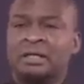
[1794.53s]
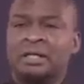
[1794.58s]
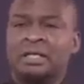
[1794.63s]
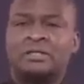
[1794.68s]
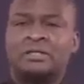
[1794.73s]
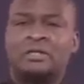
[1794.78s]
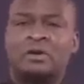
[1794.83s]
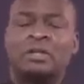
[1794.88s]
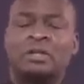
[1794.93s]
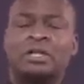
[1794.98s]

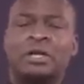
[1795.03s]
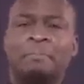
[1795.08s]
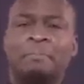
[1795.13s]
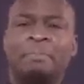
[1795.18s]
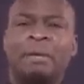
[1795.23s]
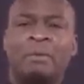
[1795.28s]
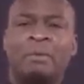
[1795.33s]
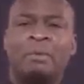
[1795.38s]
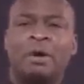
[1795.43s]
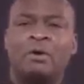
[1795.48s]
is called the
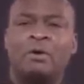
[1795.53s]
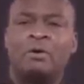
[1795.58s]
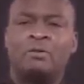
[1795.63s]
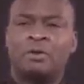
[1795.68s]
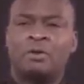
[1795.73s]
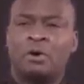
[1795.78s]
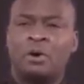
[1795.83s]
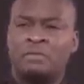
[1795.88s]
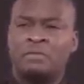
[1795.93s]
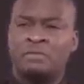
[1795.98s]
power of
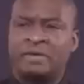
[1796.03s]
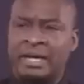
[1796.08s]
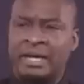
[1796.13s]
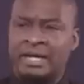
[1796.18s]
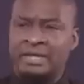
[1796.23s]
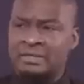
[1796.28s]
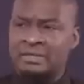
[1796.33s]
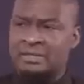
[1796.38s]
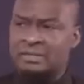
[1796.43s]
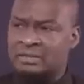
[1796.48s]

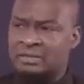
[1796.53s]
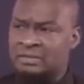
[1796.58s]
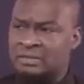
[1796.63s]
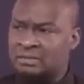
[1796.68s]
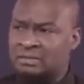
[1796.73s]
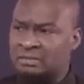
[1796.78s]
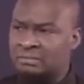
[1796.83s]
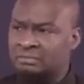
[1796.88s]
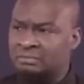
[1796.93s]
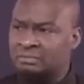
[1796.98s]
covenants.